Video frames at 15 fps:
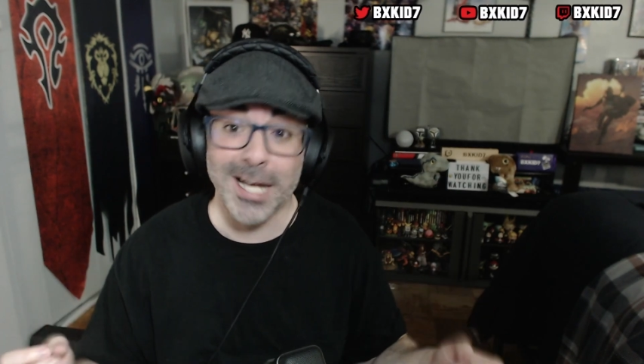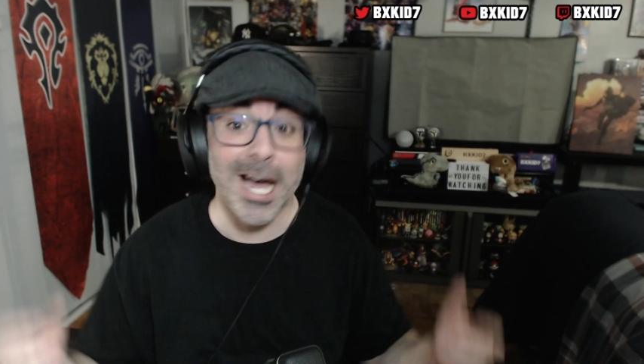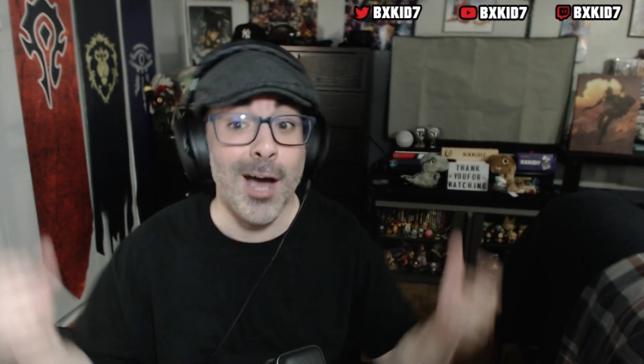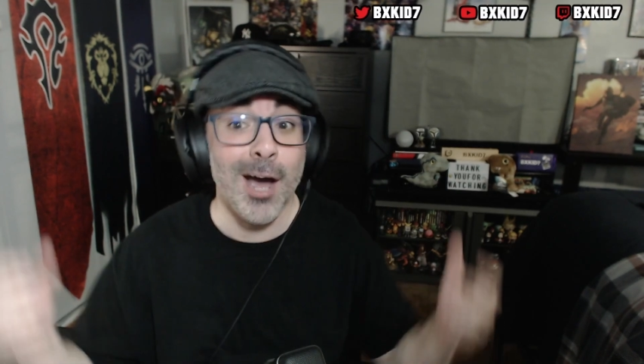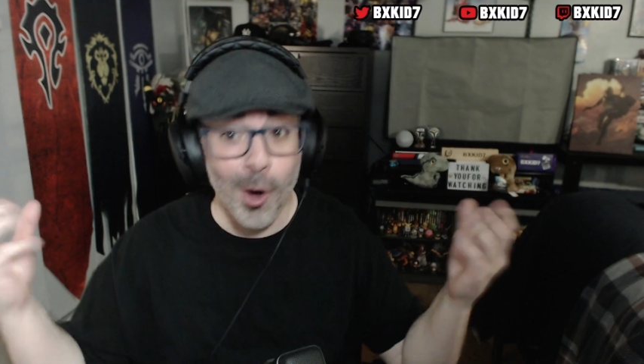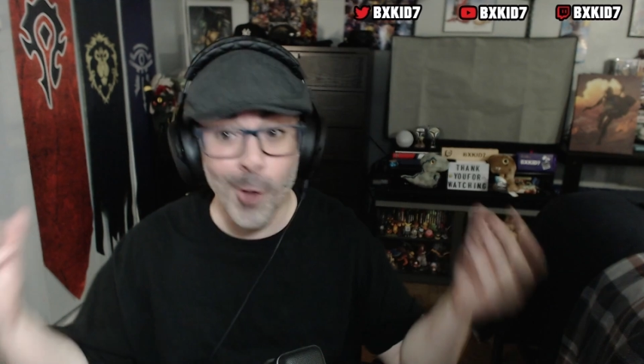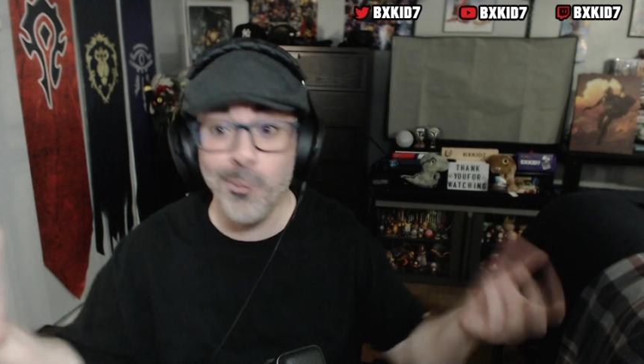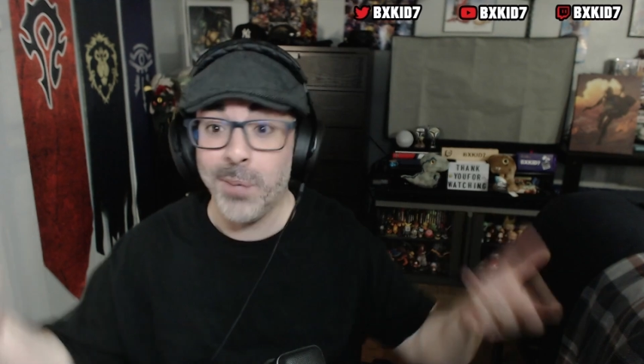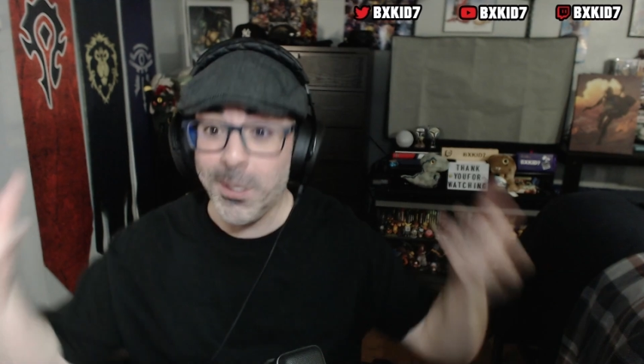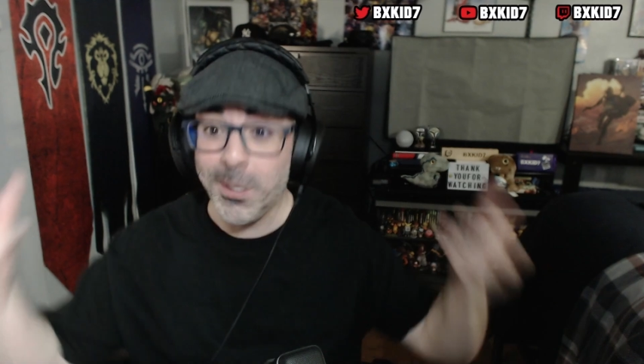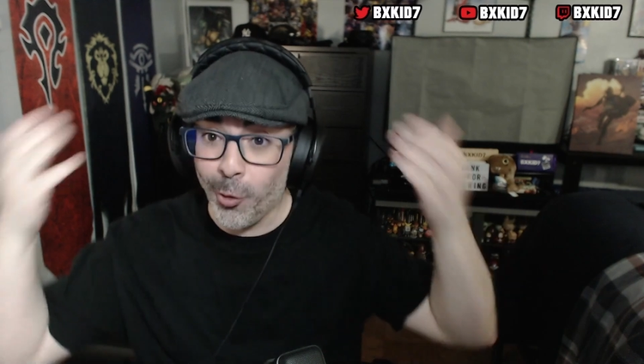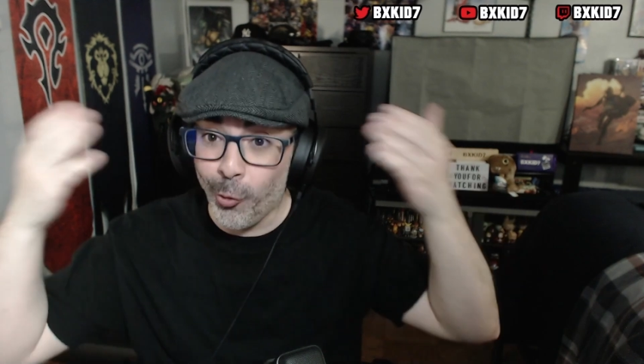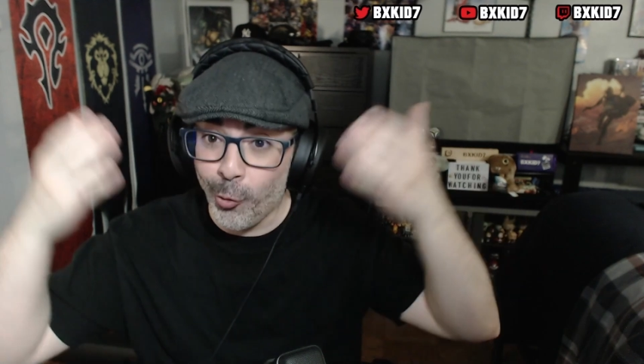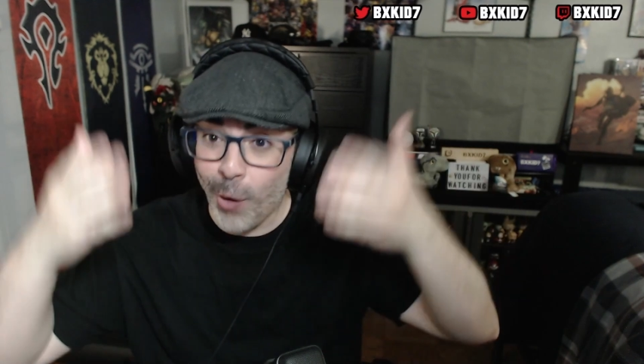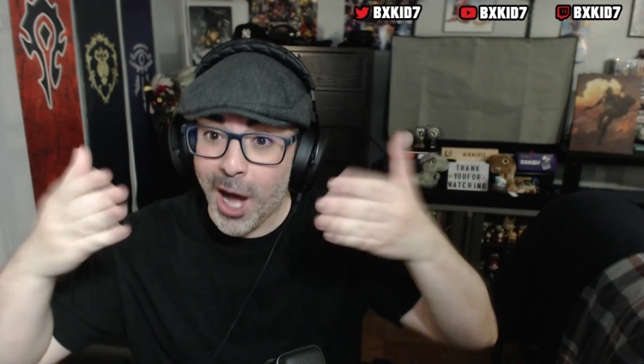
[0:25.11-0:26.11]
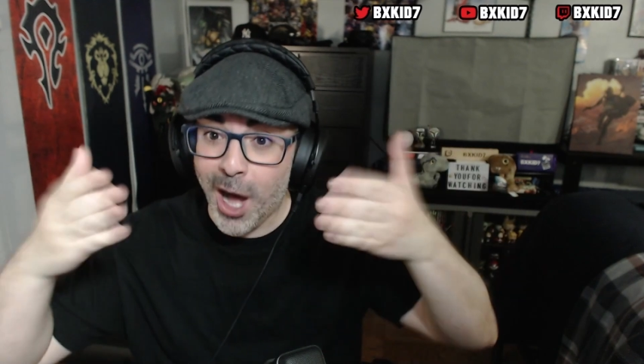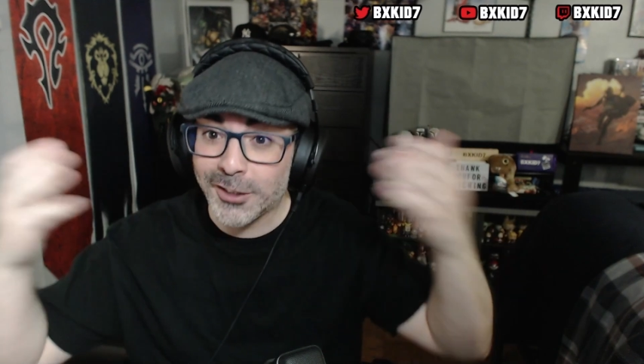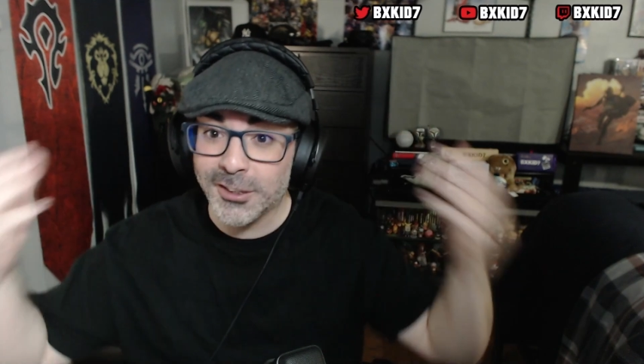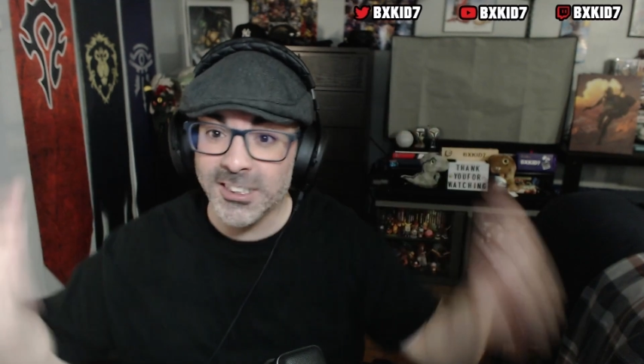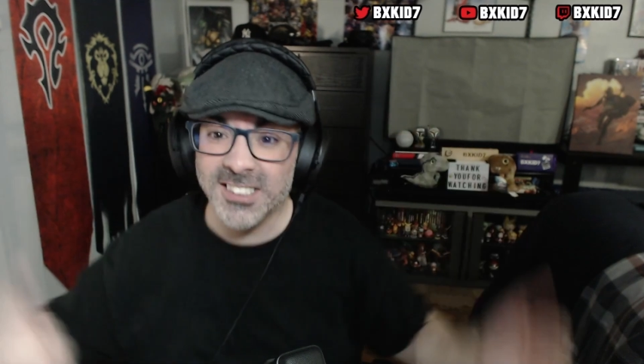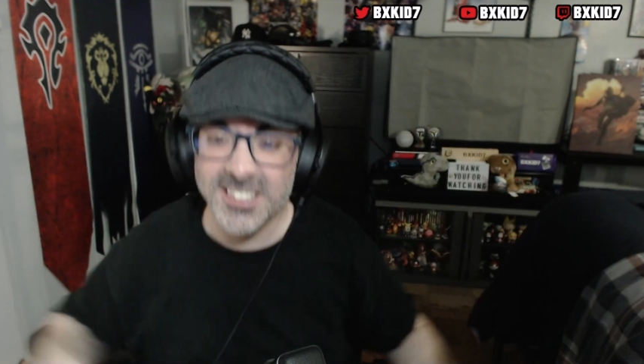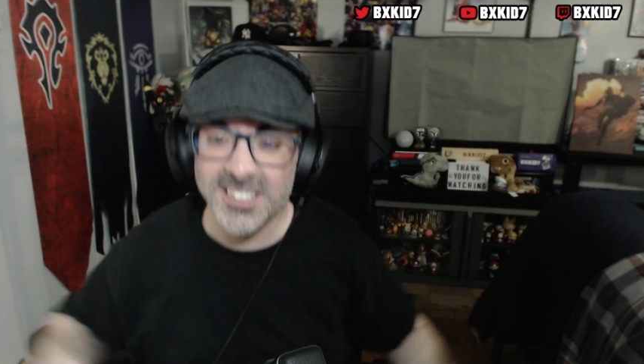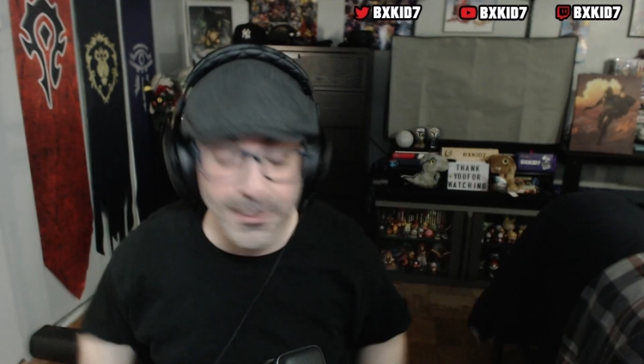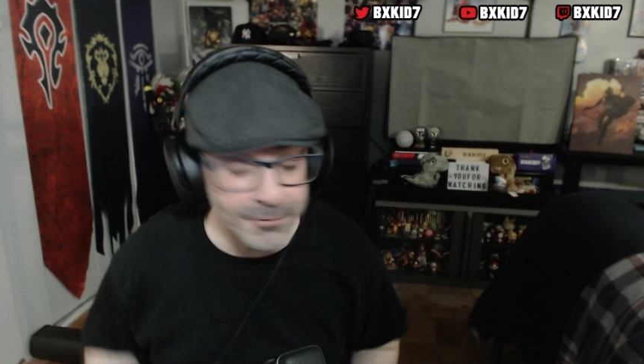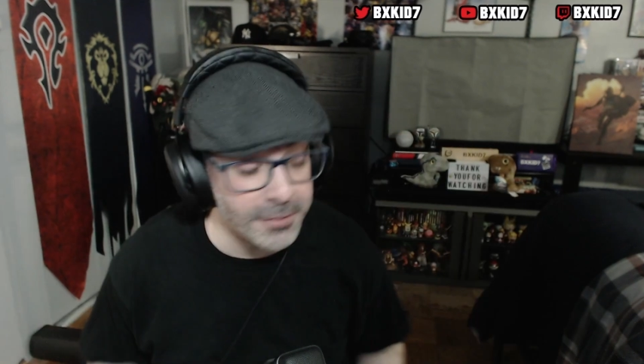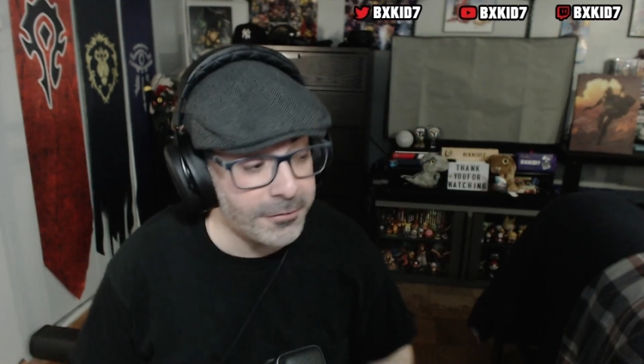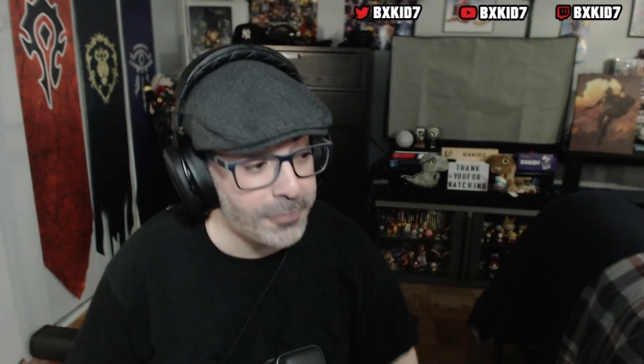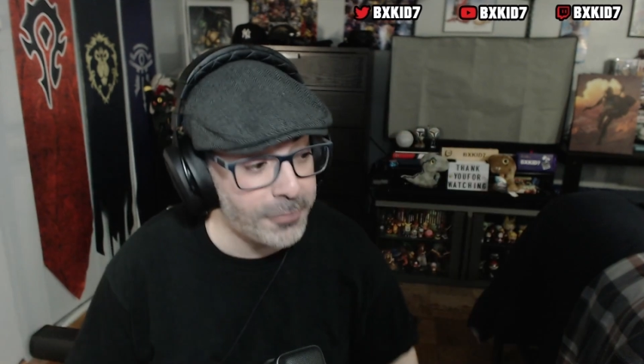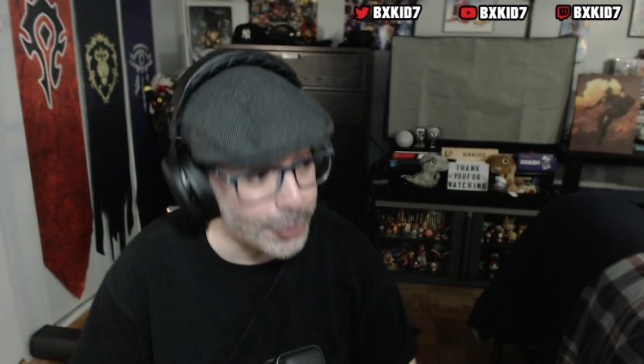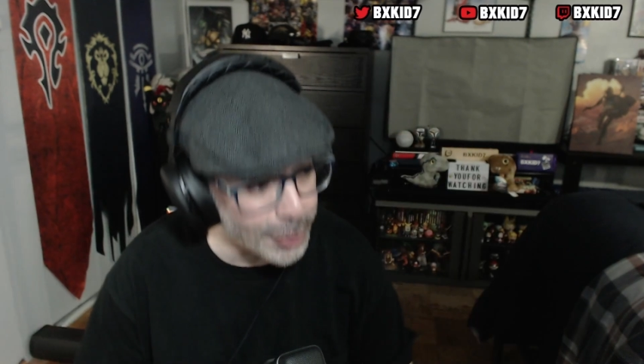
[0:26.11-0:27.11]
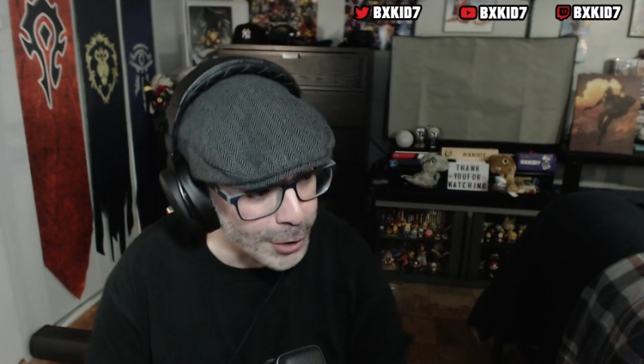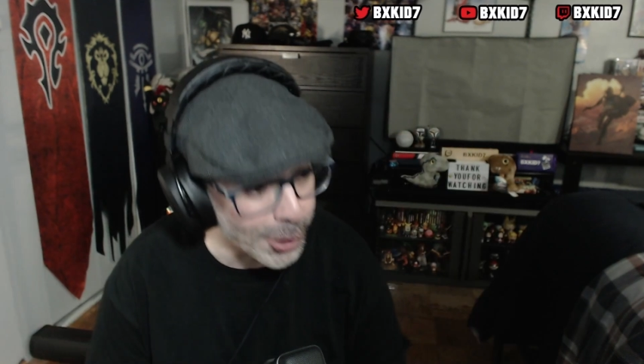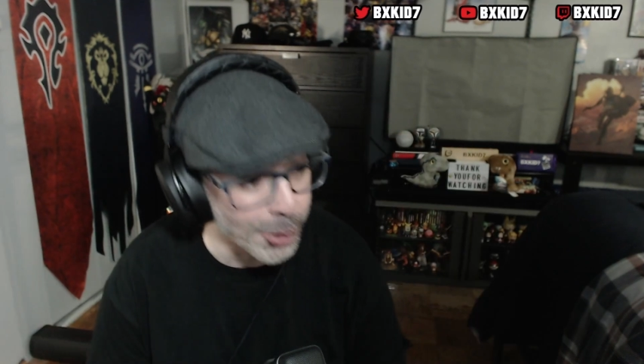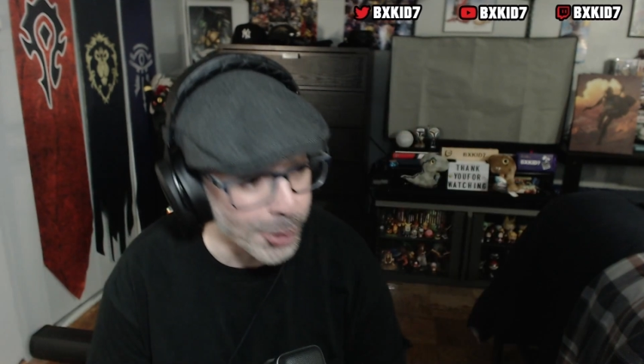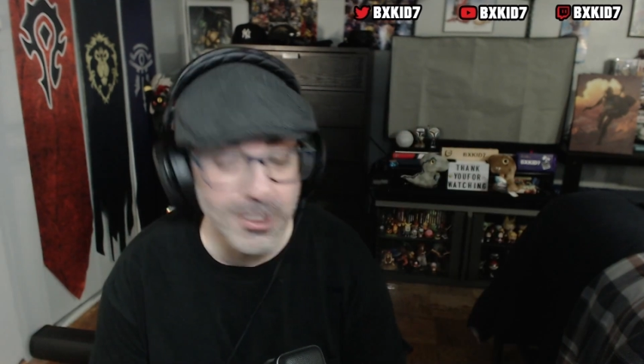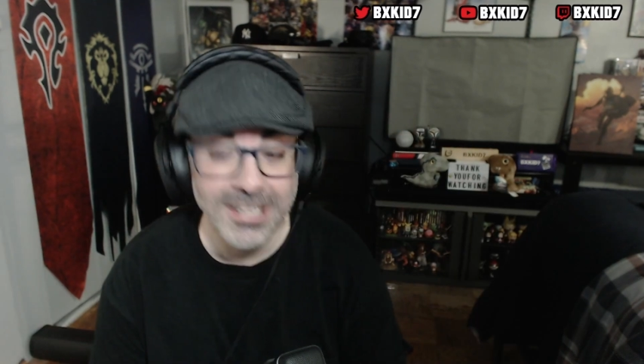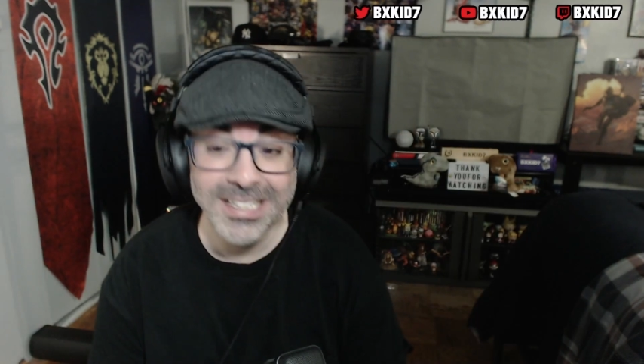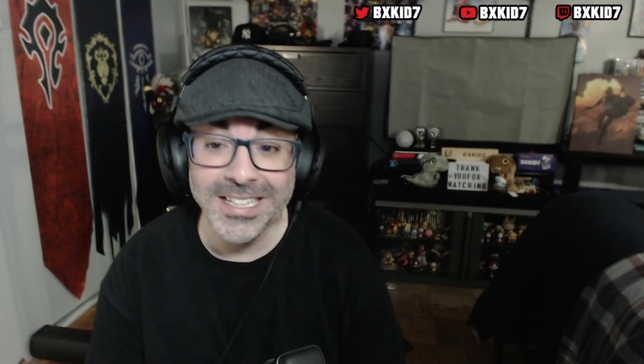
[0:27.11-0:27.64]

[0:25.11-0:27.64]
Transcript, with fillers: I hope people watch this stuff if you're new.